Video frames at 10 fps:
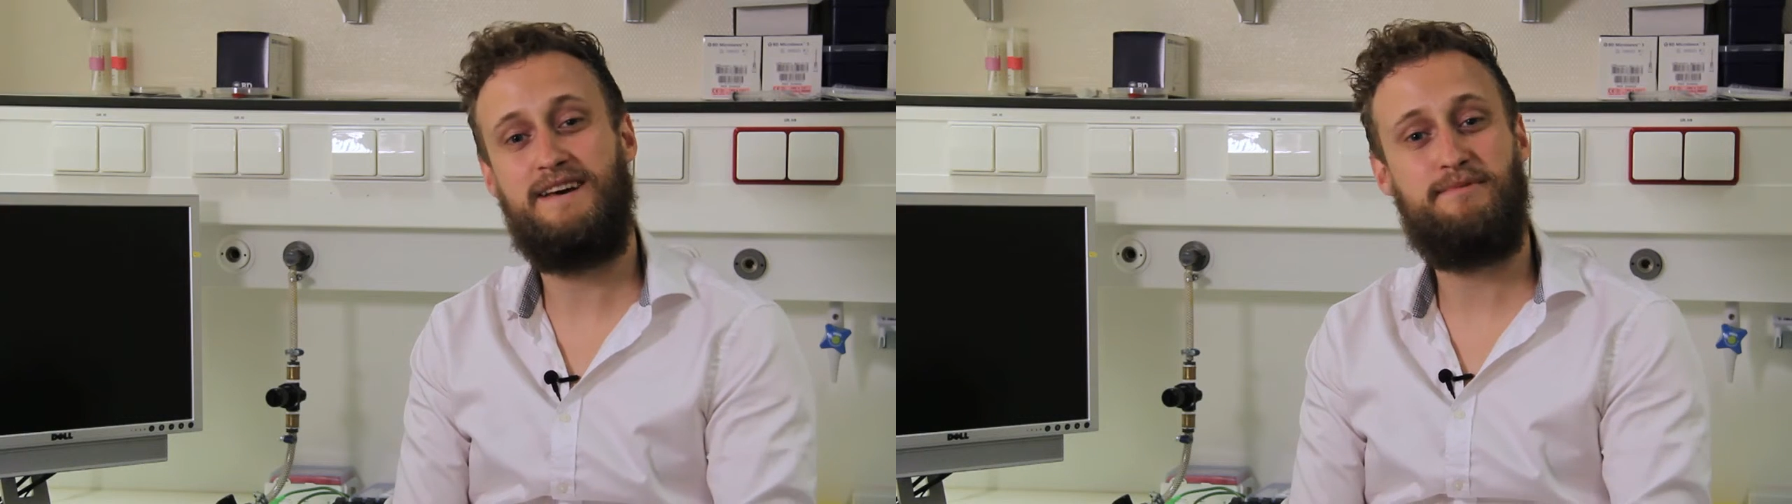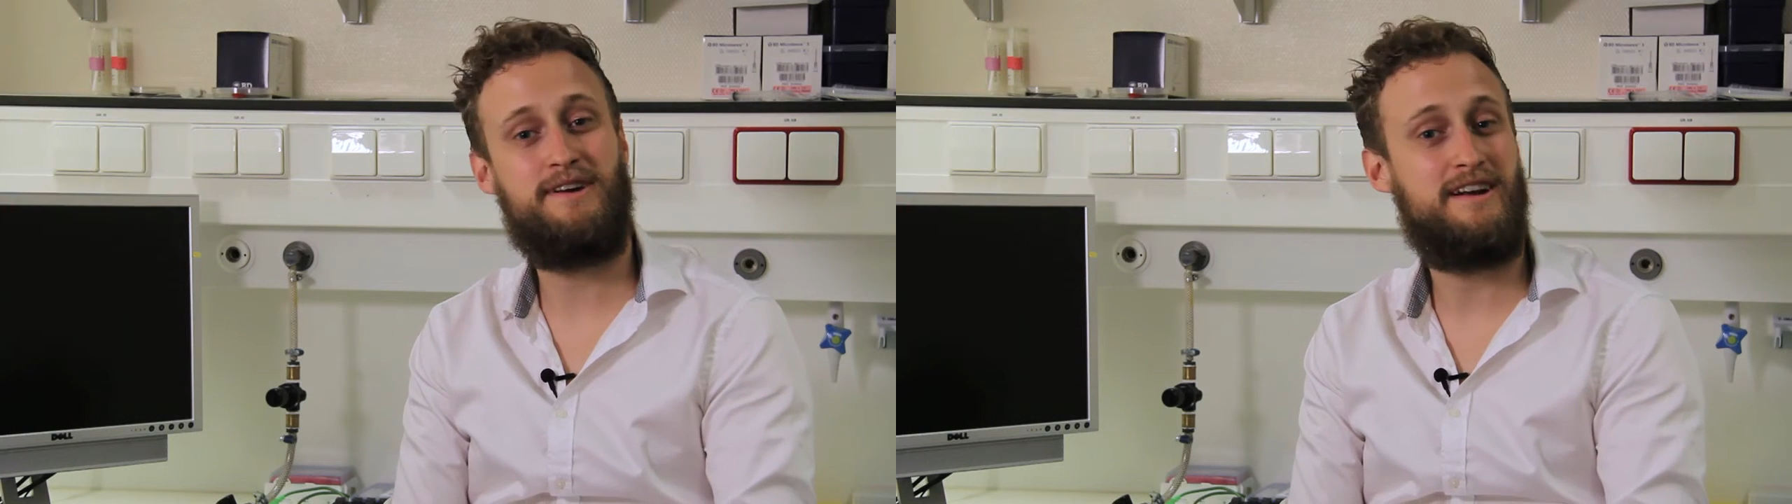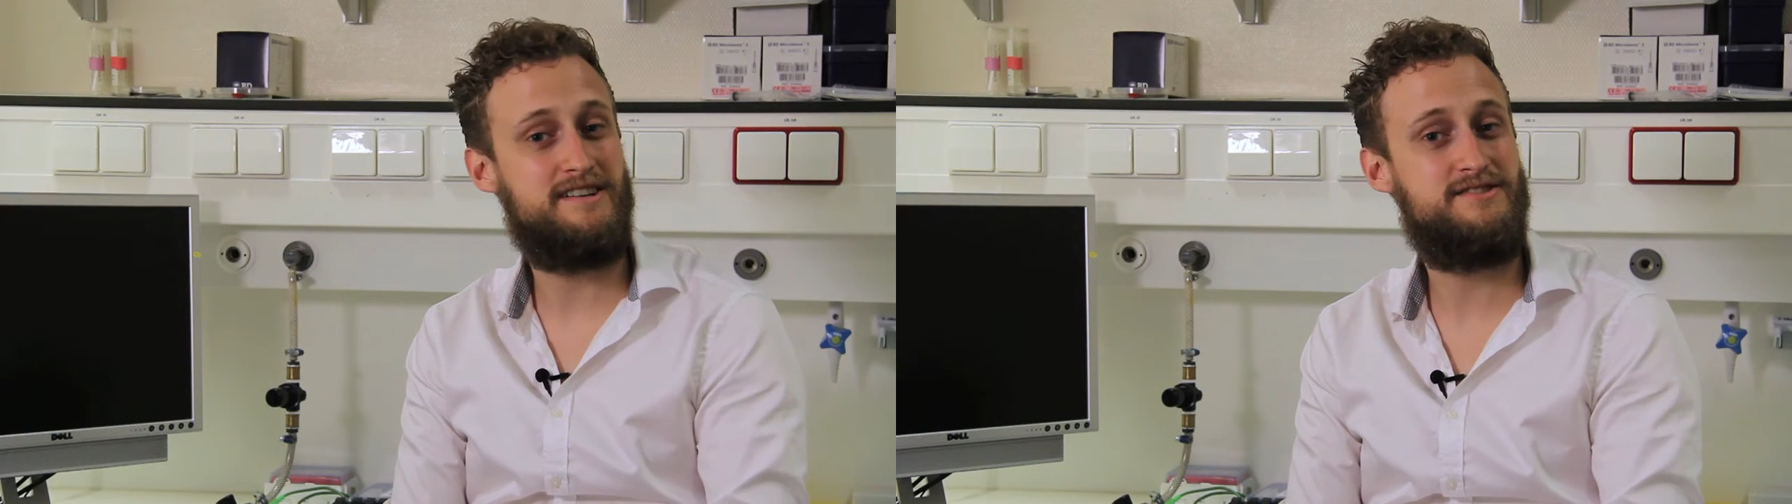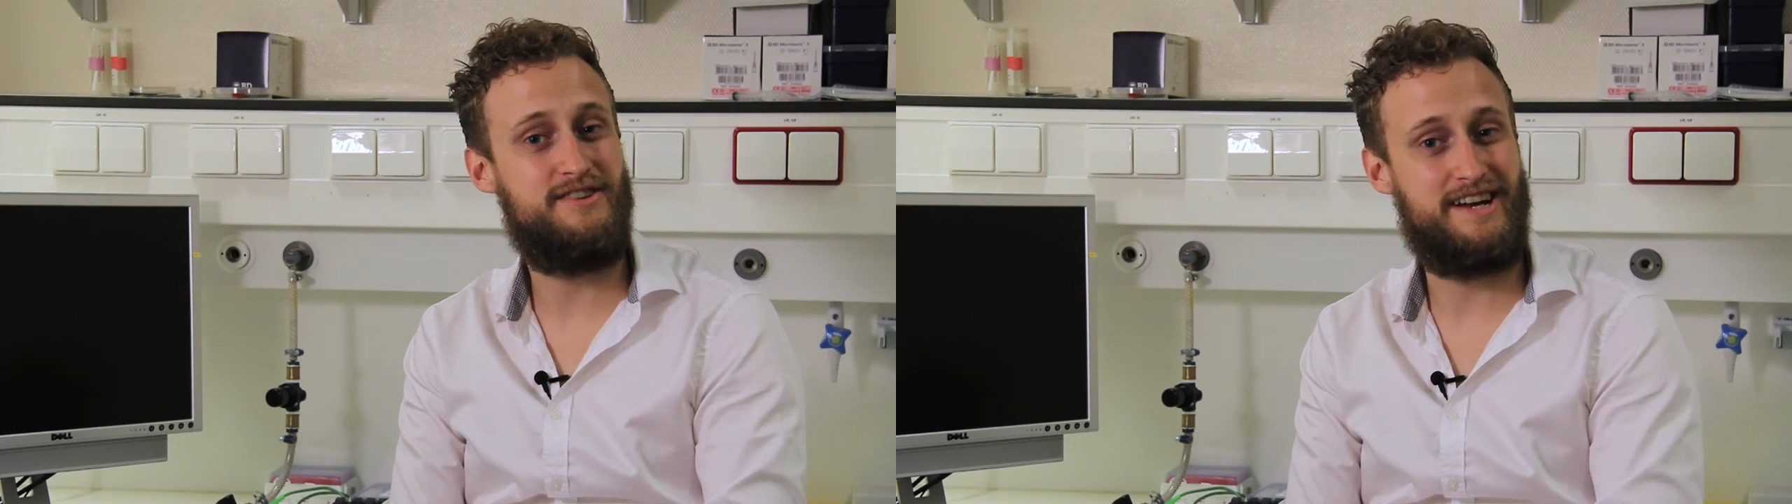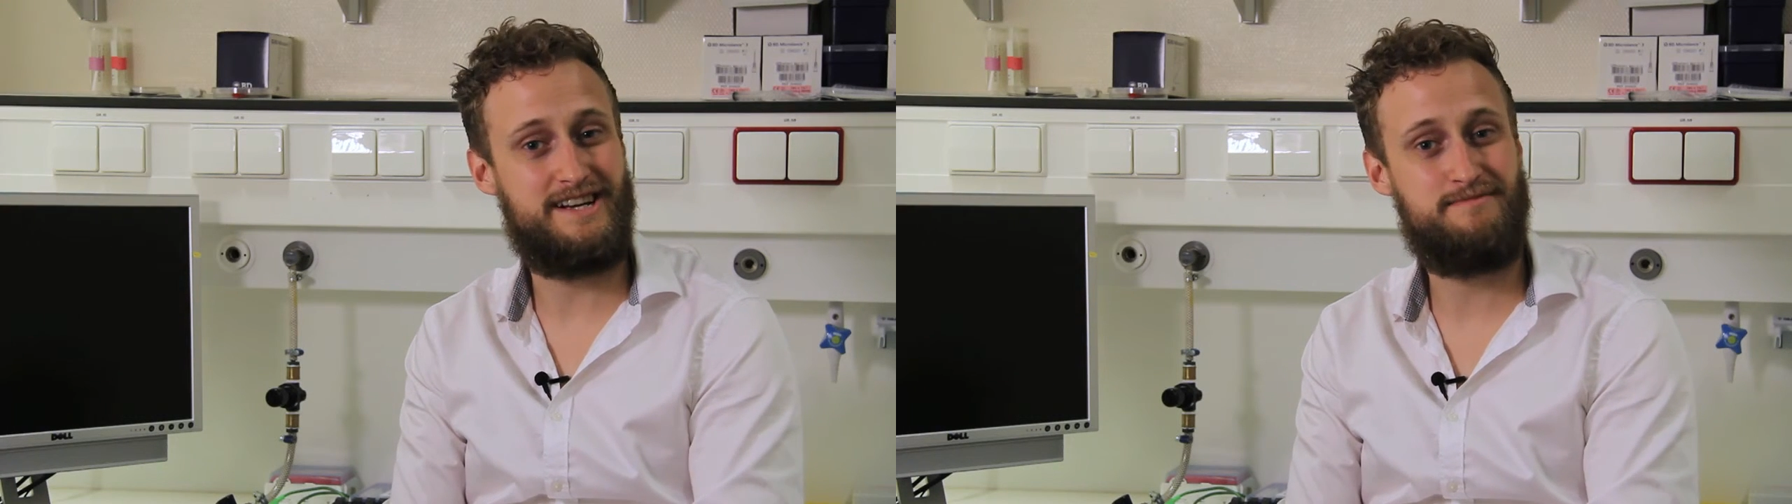synaptic
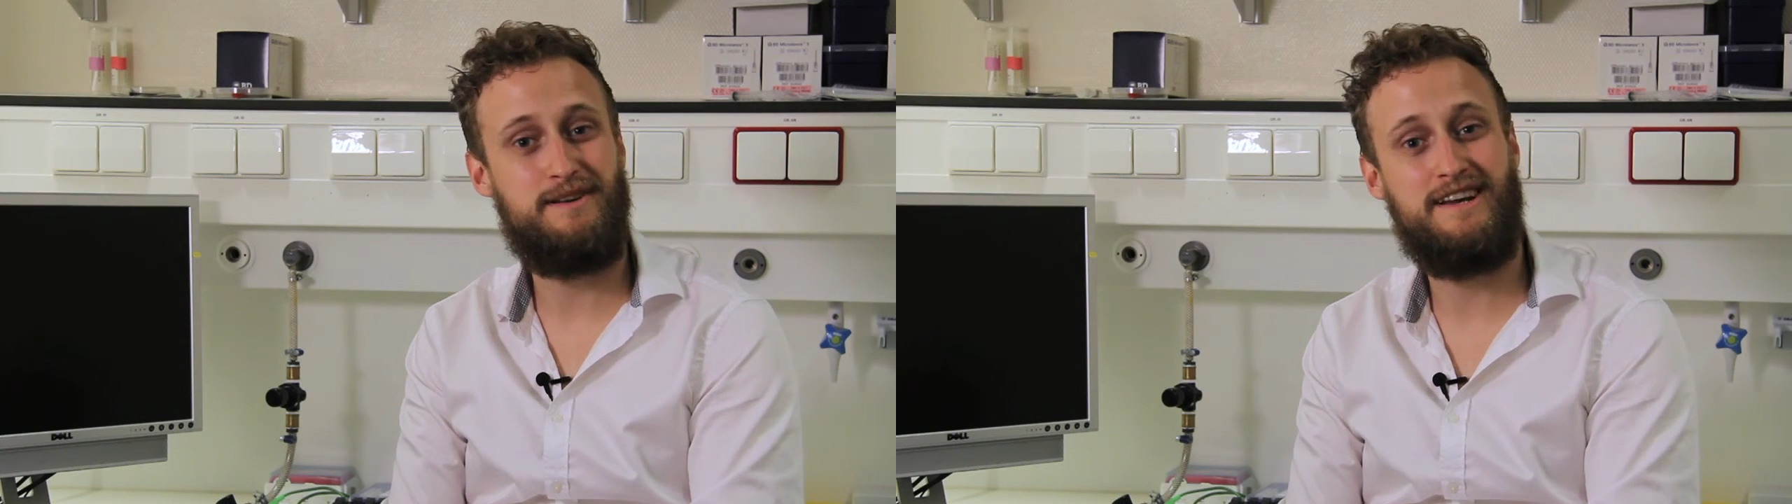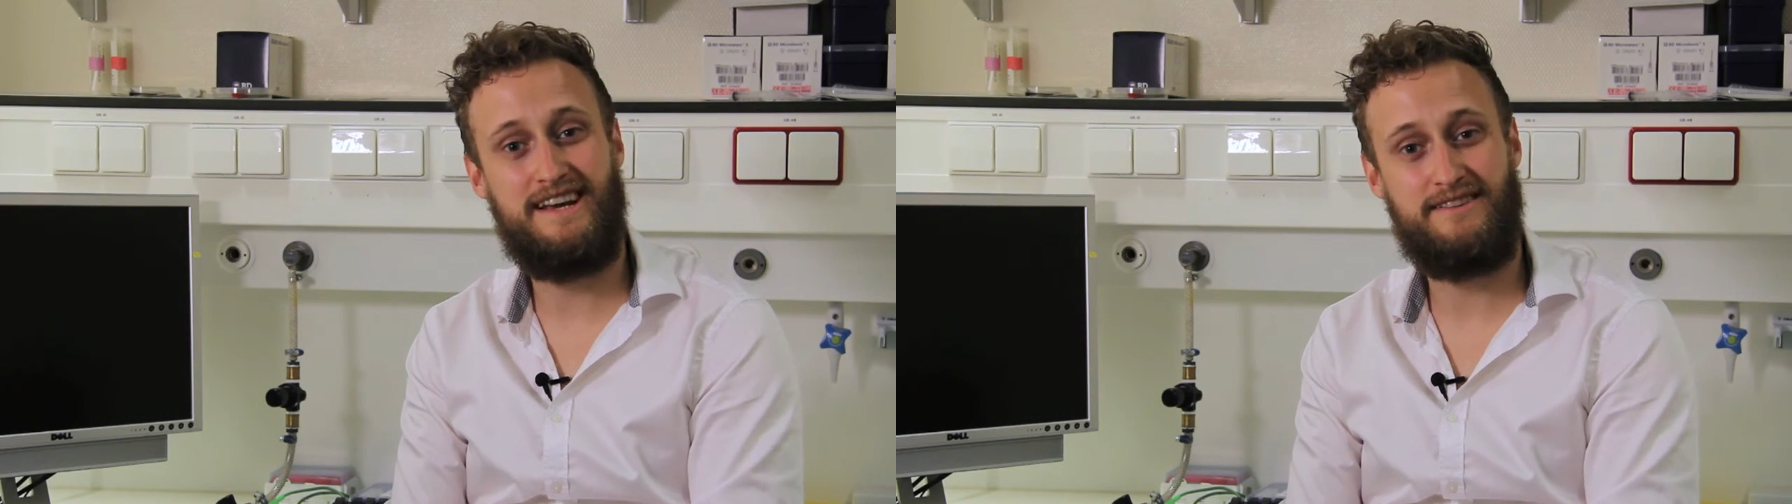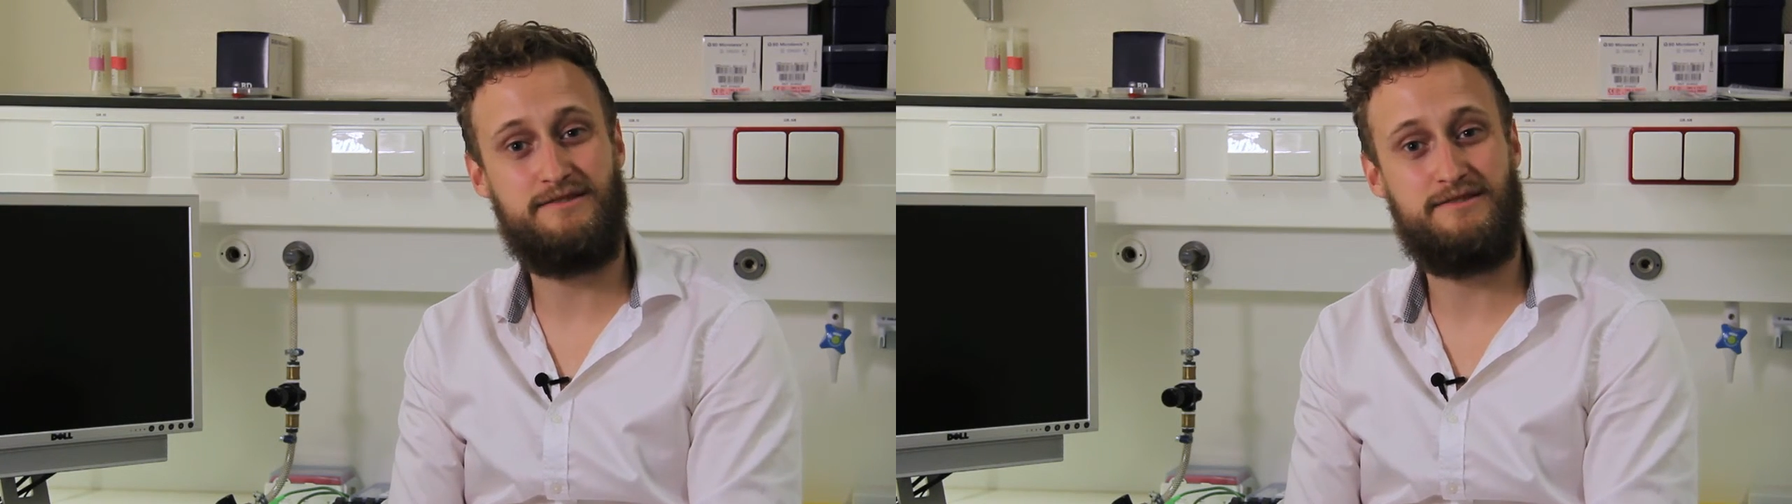clustering has been linked